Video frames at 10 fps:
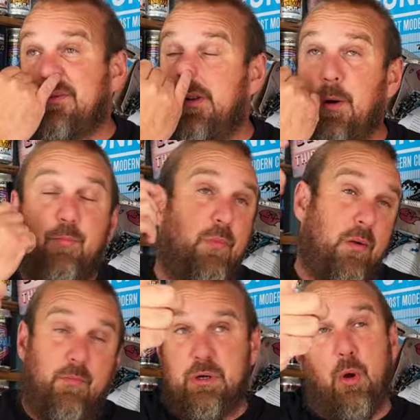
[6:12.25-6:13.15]
We've got
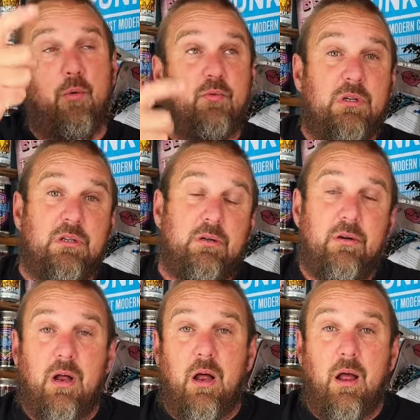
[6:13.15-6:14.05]
McDonald's.
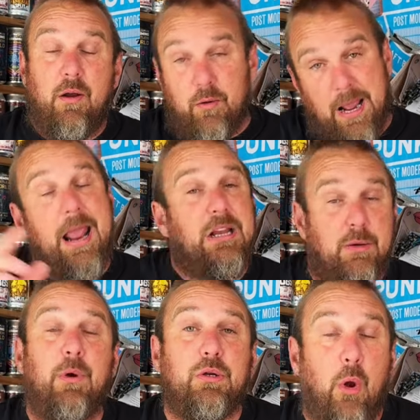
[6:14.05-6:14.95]
And I'll get into
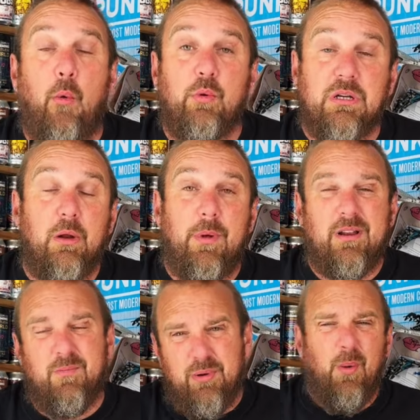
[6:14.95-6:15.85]
McDonald's a little bit,
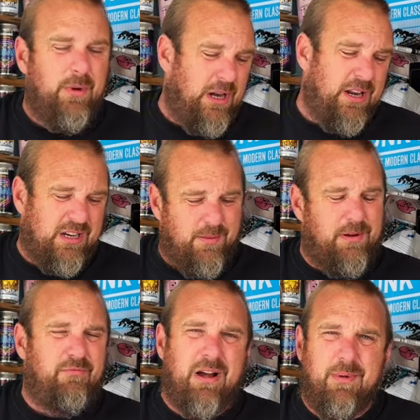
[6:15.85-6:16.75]
because predominantly this could be
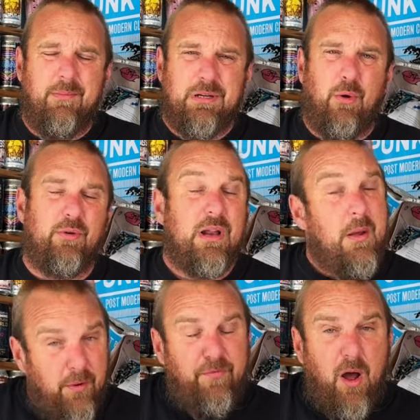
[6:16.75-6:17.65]
read about McDonald's,
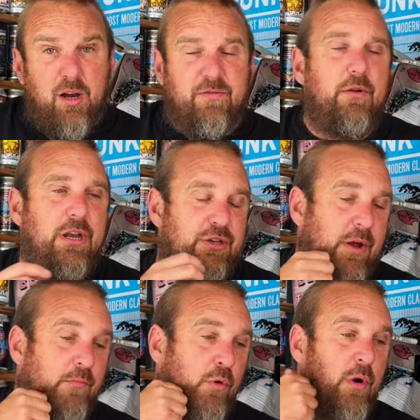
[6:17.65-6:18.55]
but fast food in
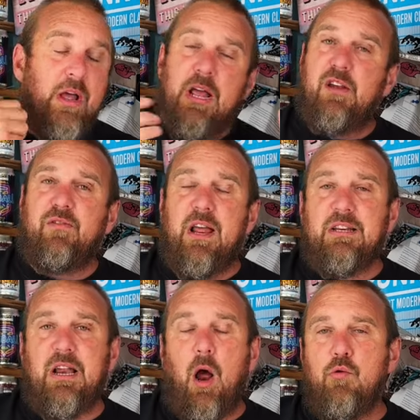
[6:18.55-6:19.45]
general.
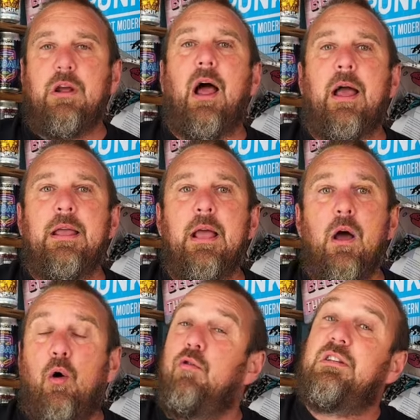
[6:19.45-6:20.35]
Is it okay,
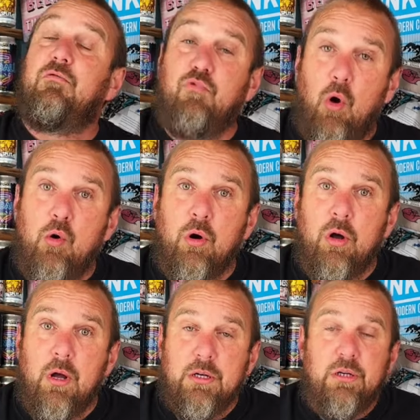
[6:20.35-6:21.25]
or is it wrong
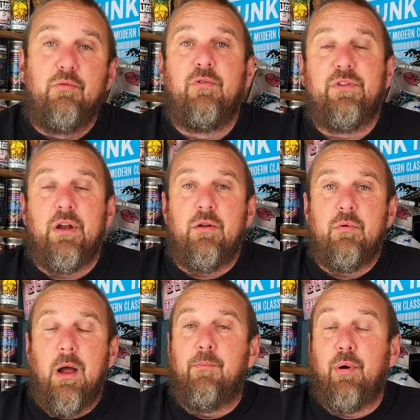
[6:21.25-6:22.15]
to review
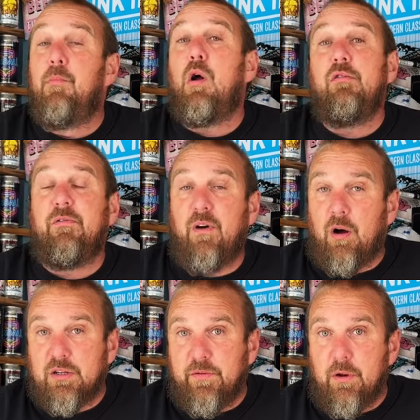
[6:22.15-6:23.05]
and promote
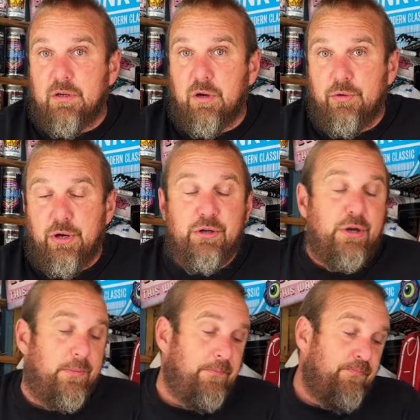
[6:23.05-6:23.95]
fast foods on YouTube?